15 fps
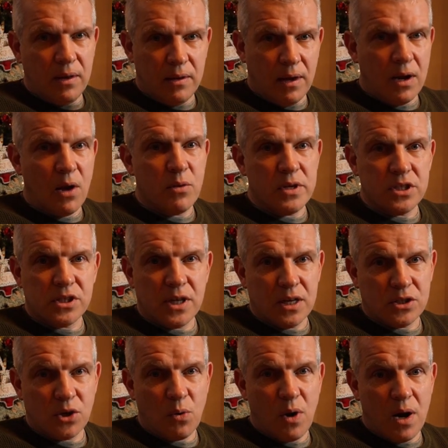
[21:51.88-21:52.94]
I know this
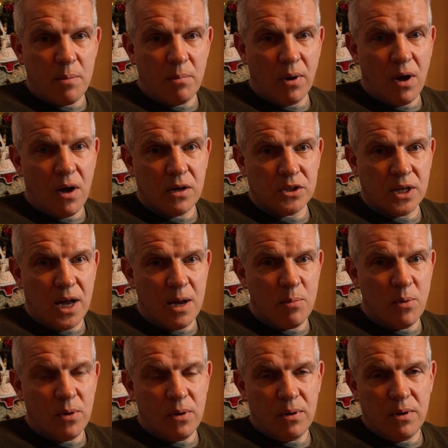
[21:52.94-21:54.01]
sounds quite
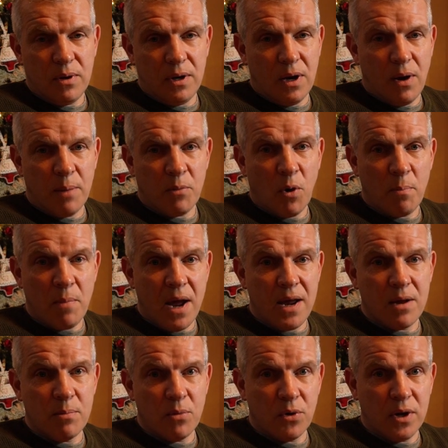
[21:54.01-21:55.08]
blasé, but you know, I'm not
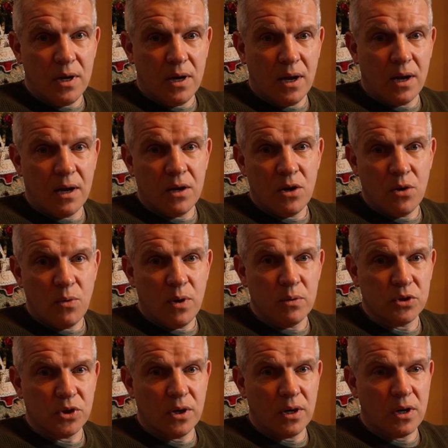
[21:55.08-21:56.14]
made of money, and I knew it
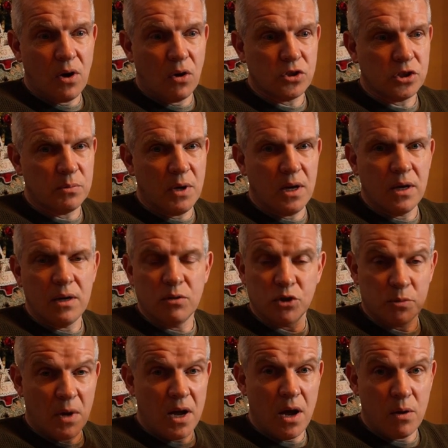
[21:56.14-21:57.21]
was going to cost me, and it
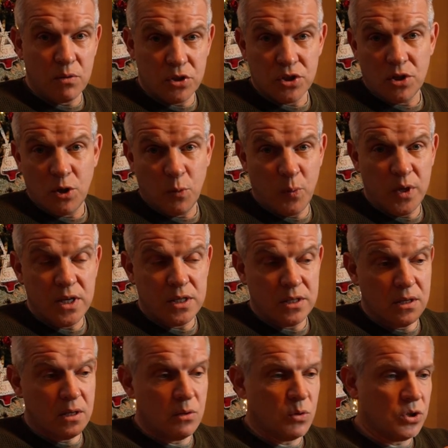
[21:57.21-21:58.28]
was my own
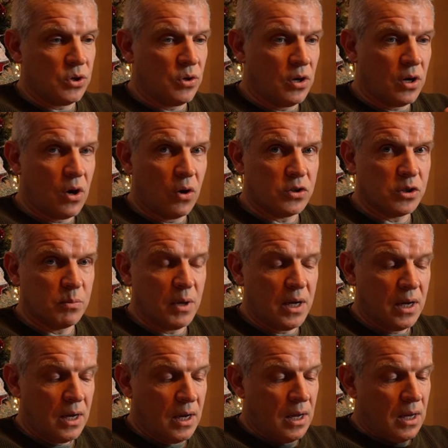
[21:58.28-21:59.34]
stupidity that was going to cost me
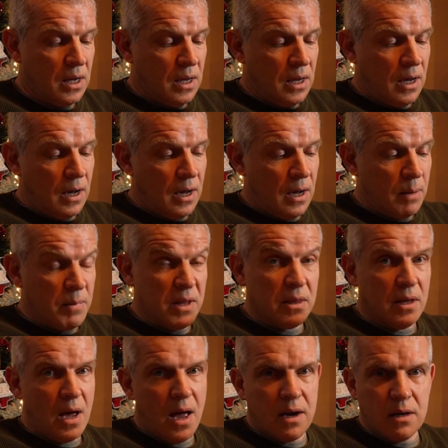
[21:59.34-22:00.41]
in
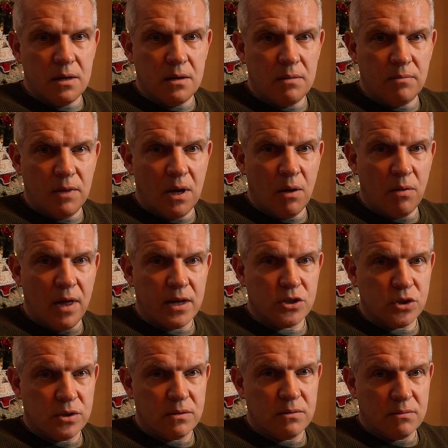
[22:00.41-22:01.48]
the end. You know,
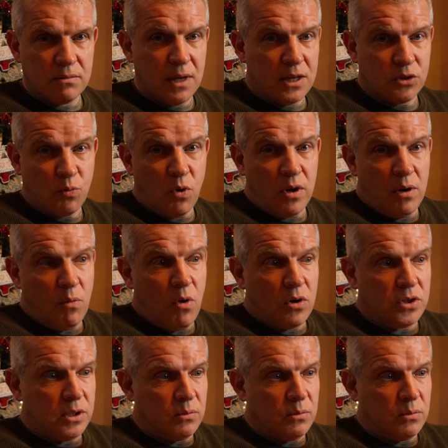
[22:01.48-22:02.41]
that's what it was.